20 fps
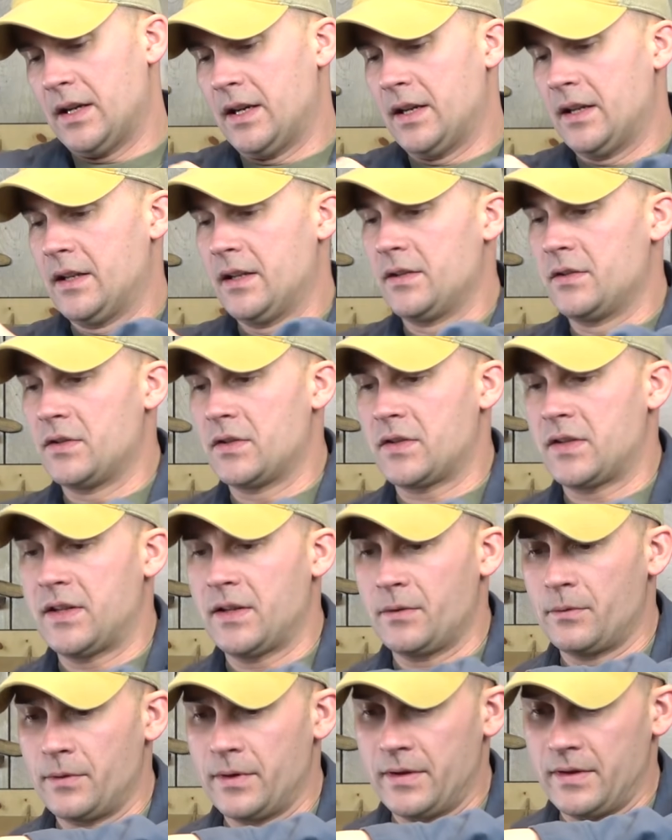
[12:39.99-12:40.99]
and then just
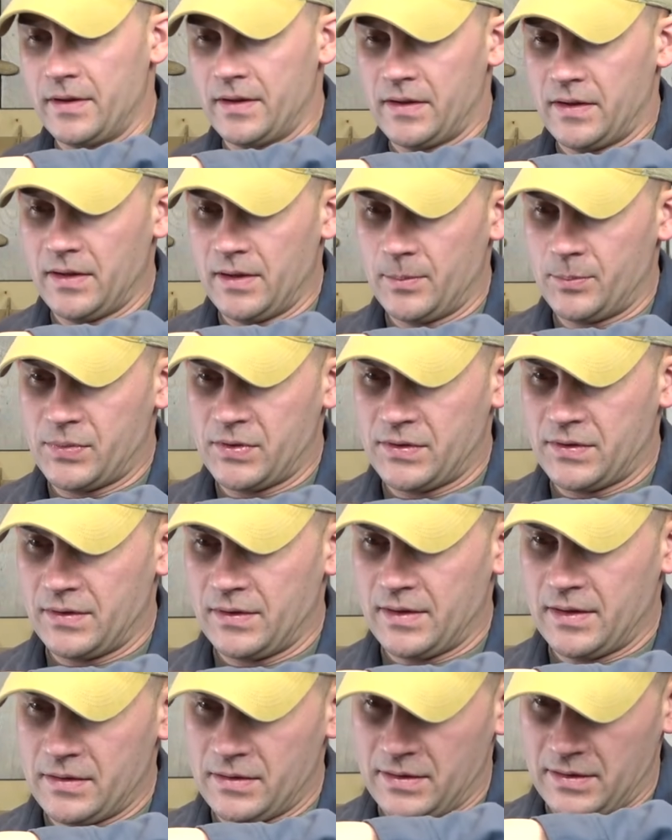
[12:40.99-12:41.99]
get rid of the tips.
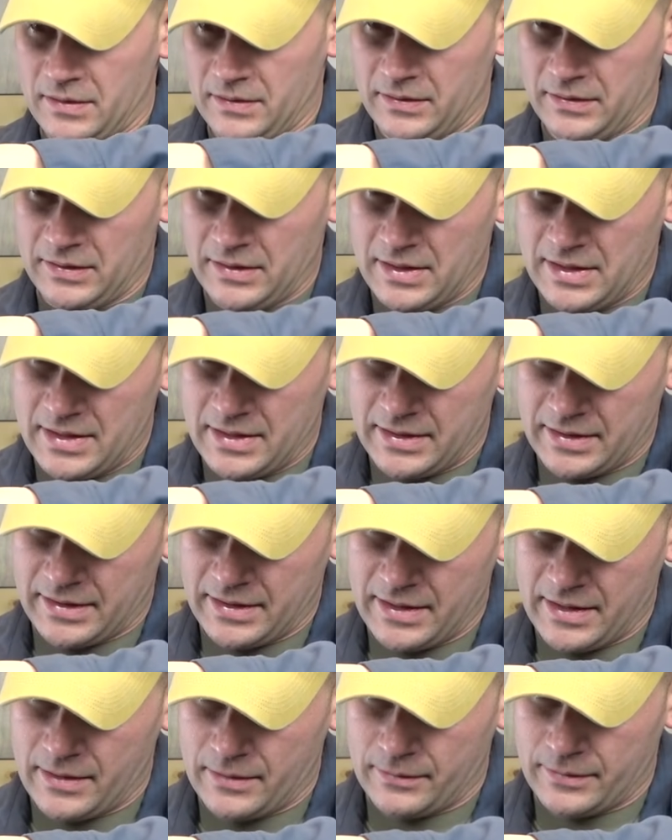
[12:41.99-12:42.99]
There's a lot of
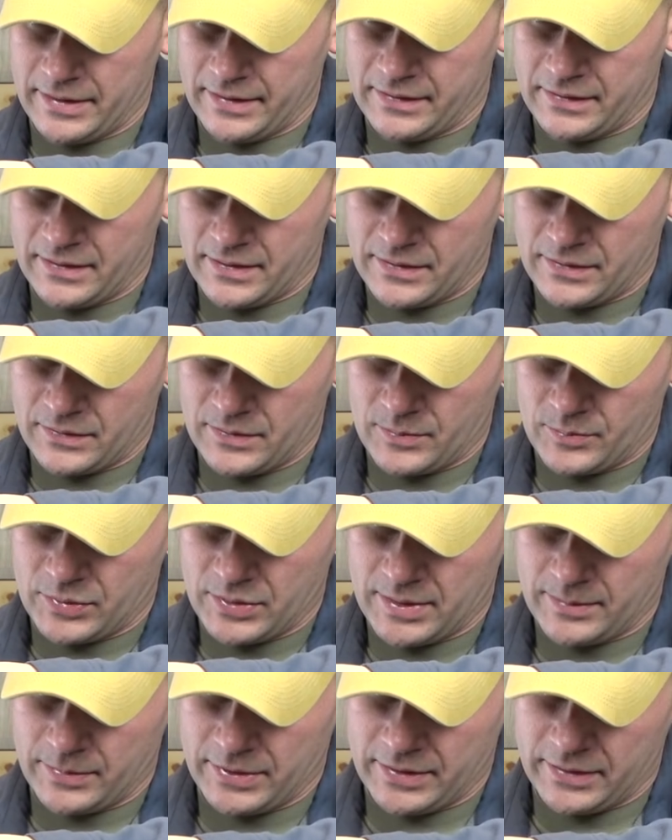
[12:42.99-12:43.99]
hair right there, so I'm
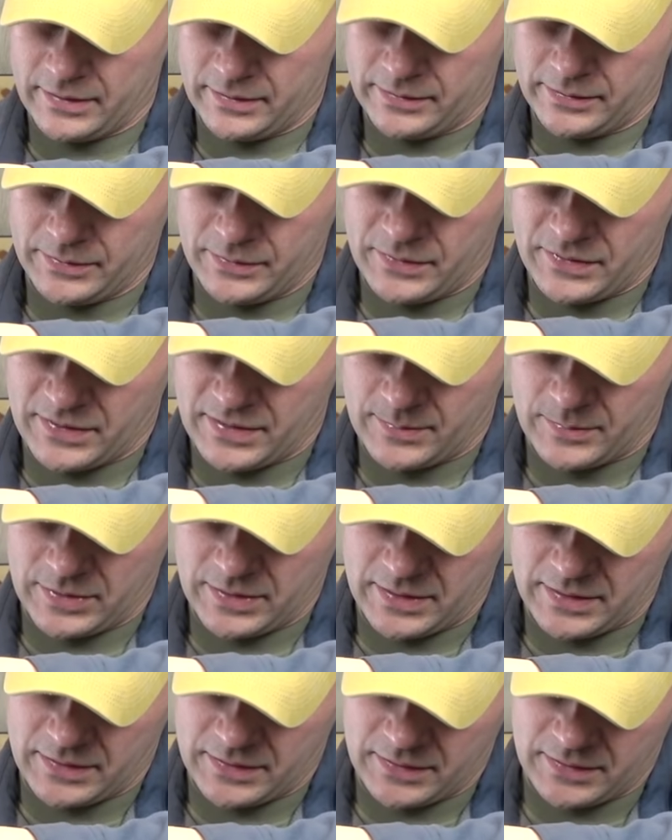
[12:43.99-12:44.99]
probably going to lose some of
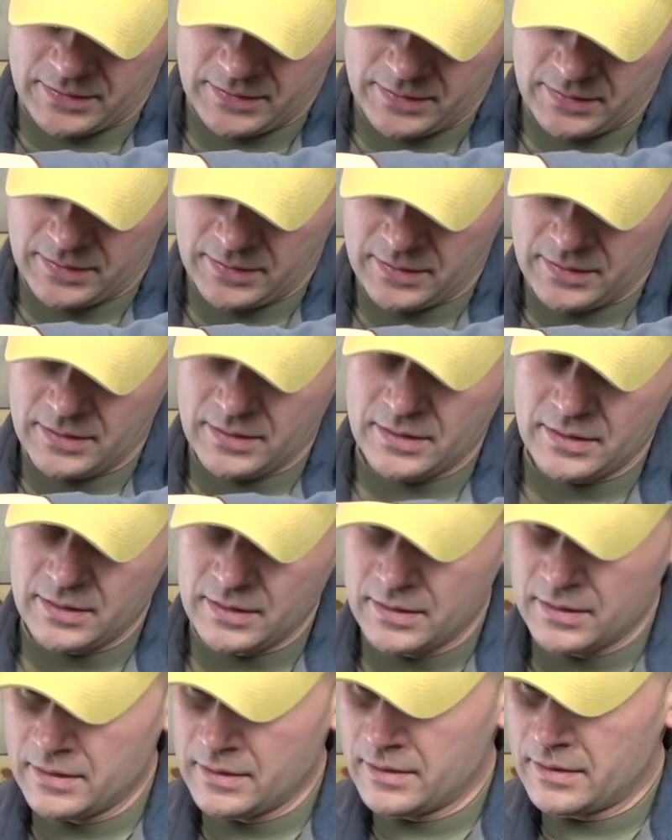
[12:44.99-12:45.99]
this.
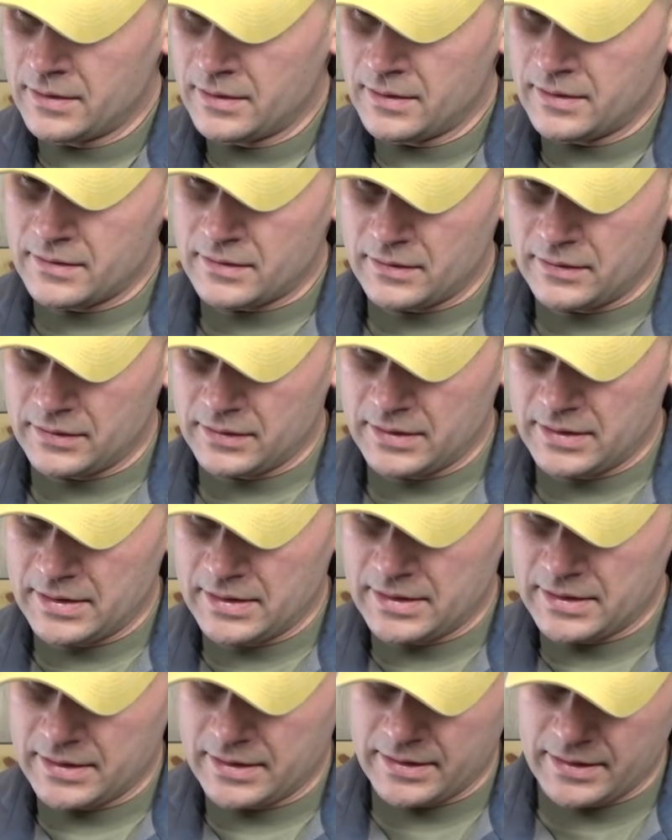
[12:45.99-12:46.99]
There's a
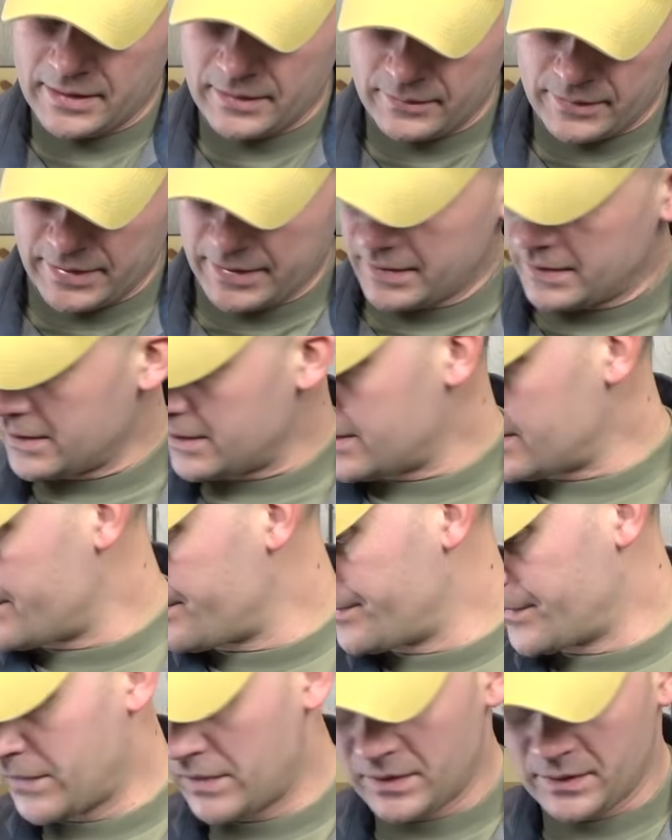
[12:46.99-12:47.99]
lot of hair right there.